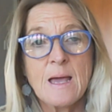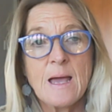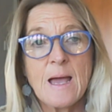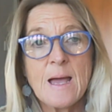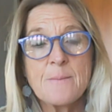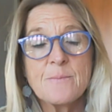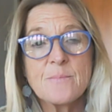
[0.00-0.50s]

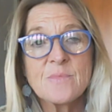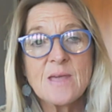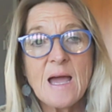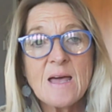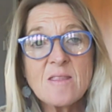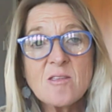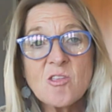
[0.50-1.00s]
The
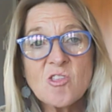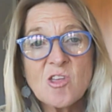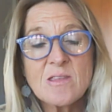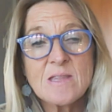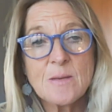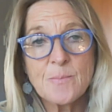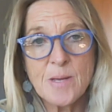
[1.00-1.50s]
other
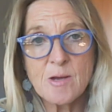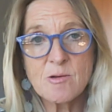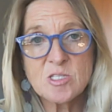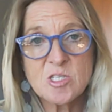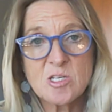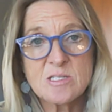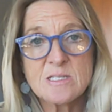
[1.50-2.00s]
thing that
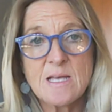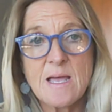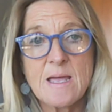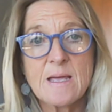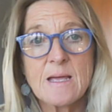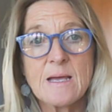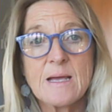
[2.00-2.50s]
parents are
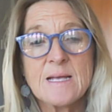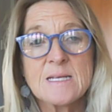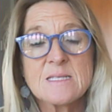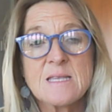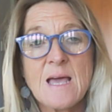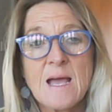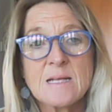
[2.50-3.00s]
saying
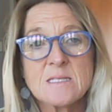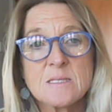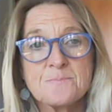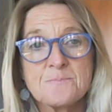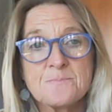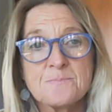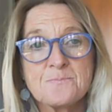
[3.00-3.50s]
is that
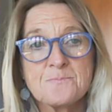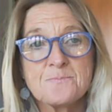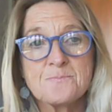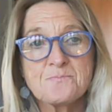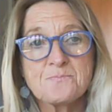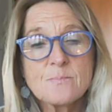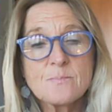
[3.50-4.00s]

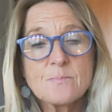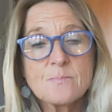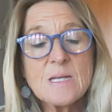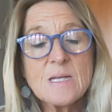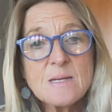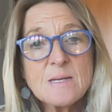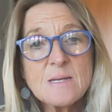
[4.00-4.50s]

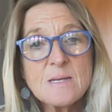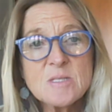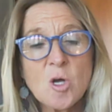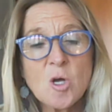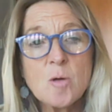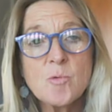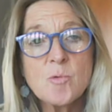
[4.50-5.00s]
sometimes the
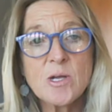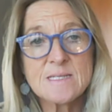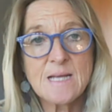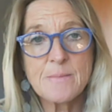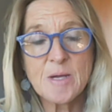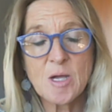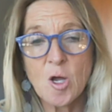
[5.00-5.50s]
homework is
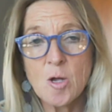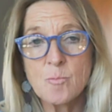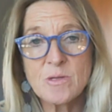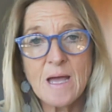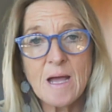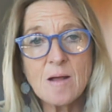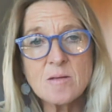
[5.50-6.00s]
coming home
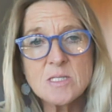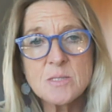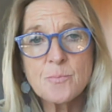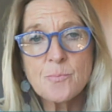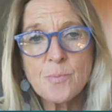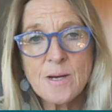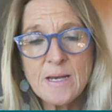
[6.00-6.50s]
without
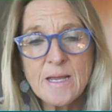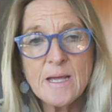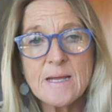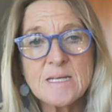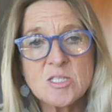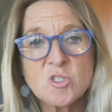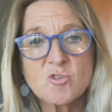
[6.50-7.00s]
clear
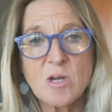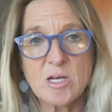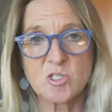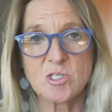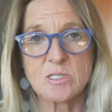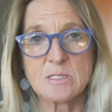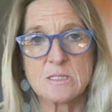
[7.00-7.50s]

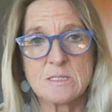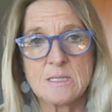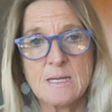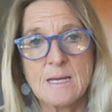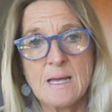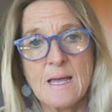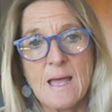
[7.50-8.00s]
instructions.
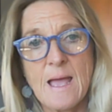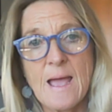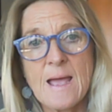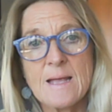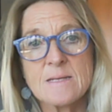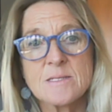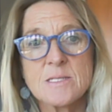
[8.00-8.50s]

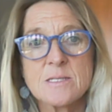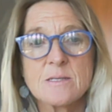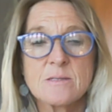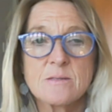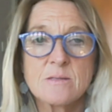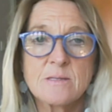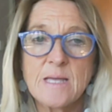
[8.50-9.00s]
And
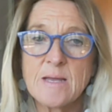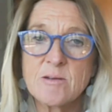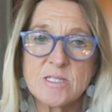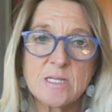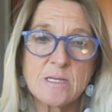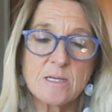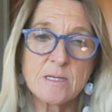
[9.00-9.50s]

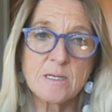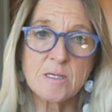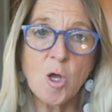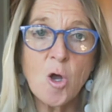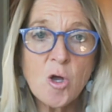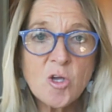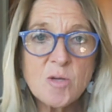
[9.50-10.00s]
there's an
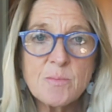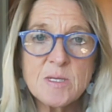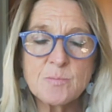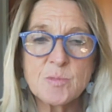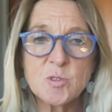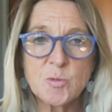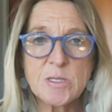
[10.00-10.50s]

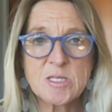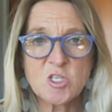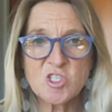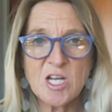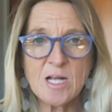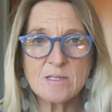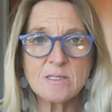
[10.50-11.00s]
argument between the
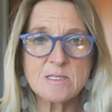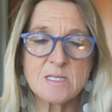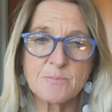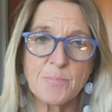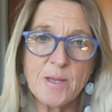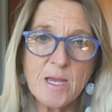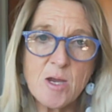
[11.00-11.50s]
child and the
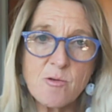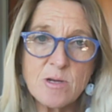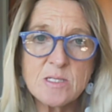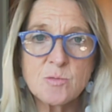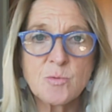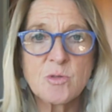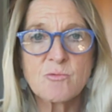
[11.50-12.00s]

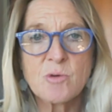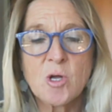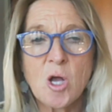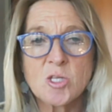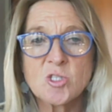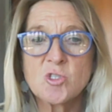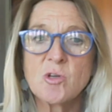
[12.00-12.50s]
parent with
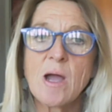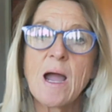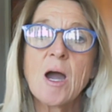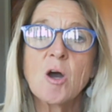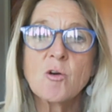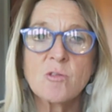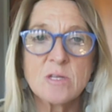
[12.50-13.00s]
regards to
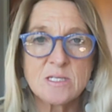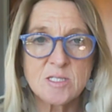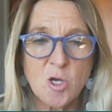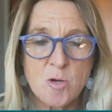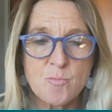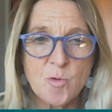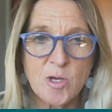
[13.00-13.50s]
how this
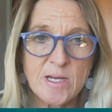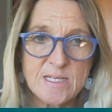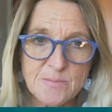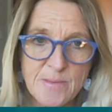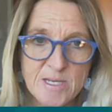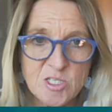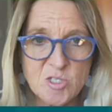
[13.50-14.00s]
homework is
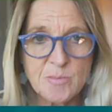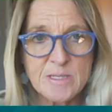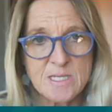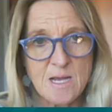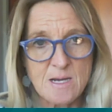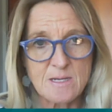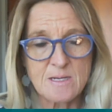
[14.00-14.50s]
meant to be done.